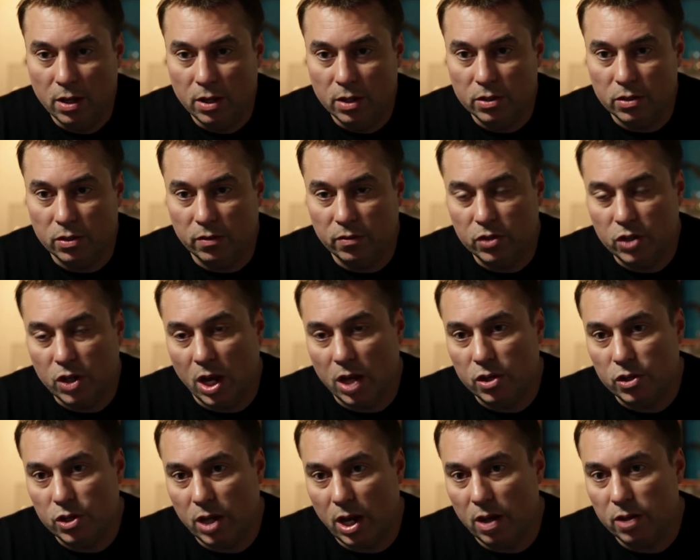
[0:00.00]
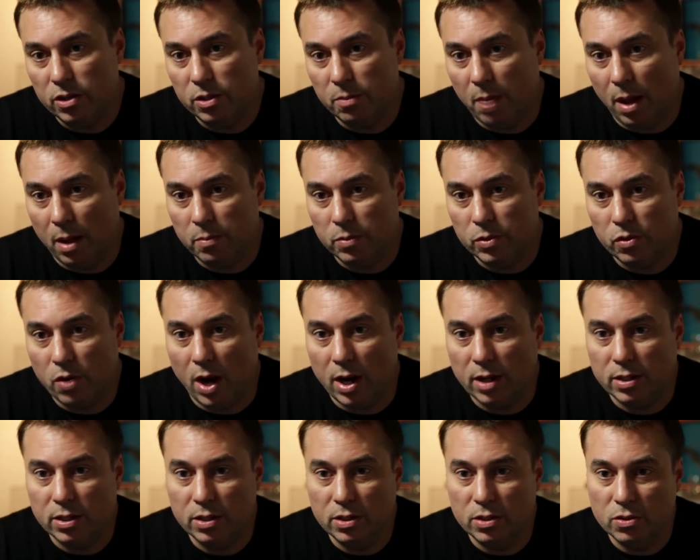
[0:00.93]
sort of changing out some
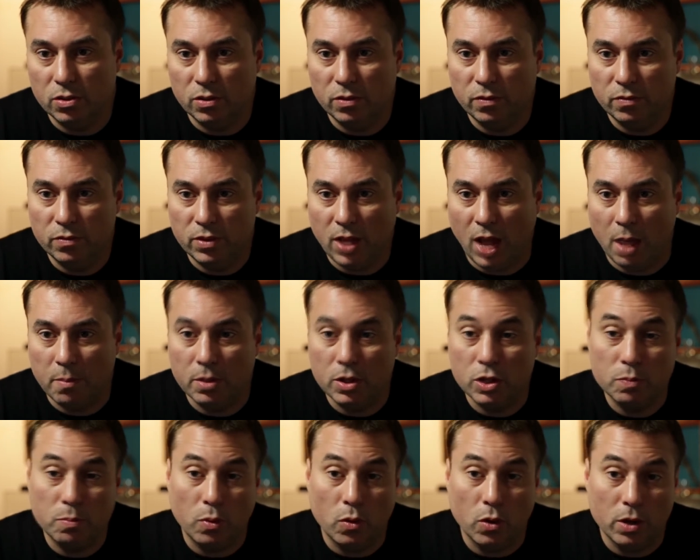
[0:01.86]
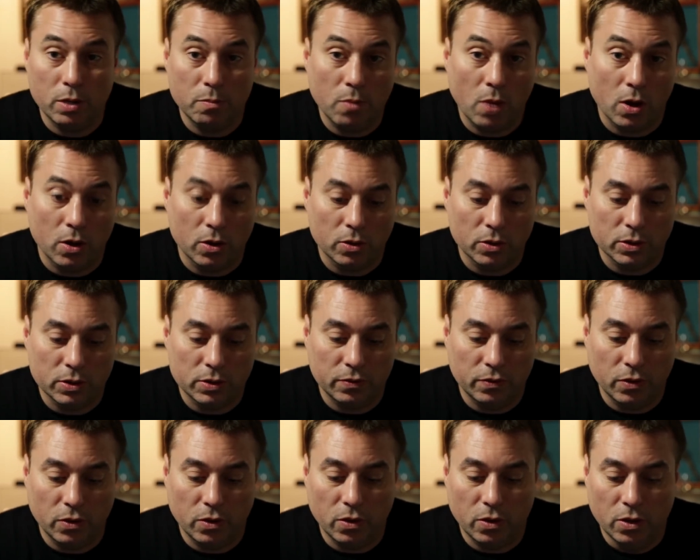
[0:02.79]
abstracted sort of damage point models
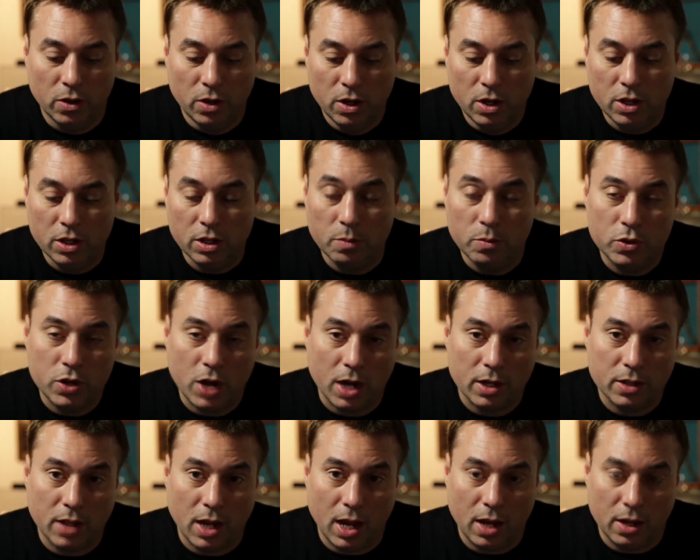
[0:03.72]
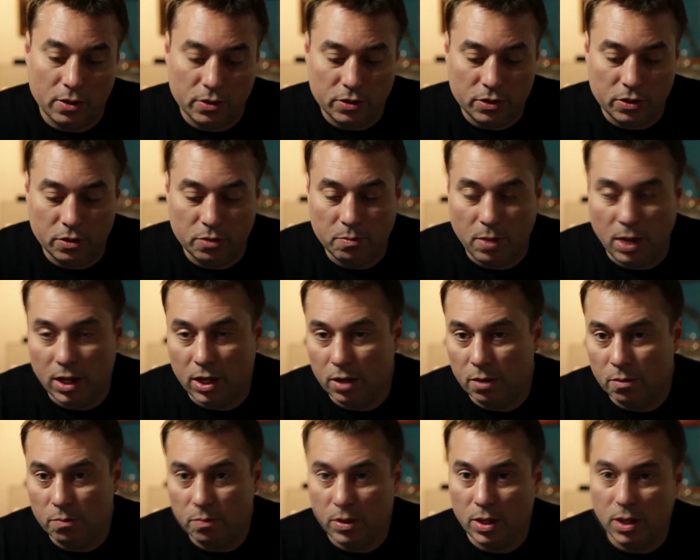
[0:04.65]
for the projectiles to make
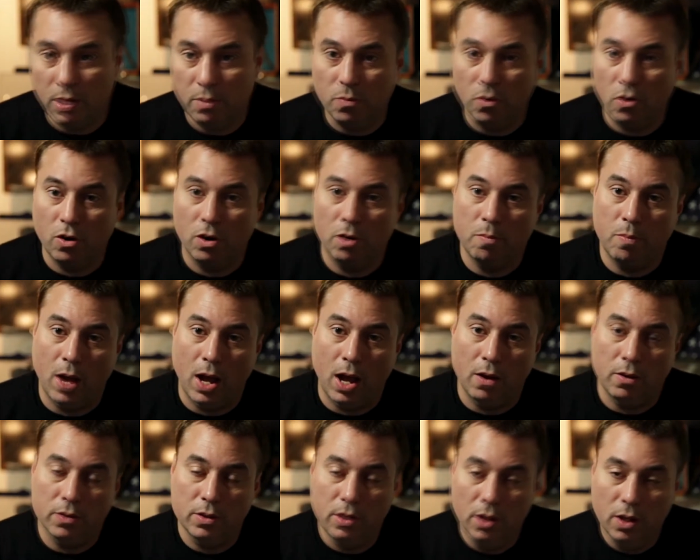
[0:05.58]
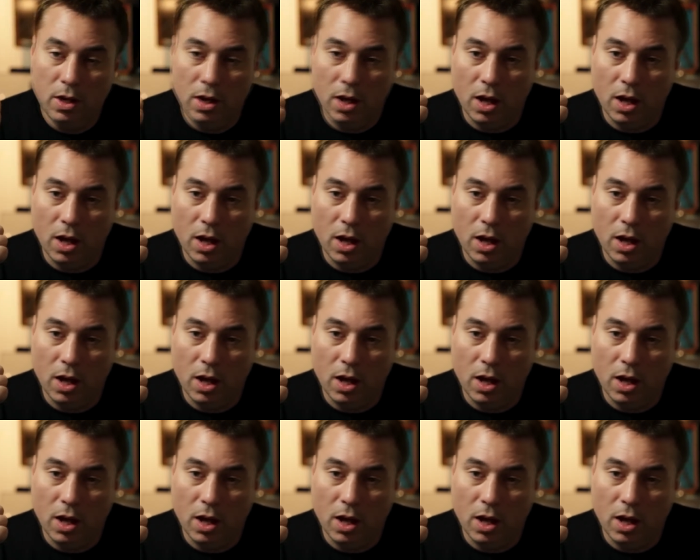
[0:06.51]
it be more about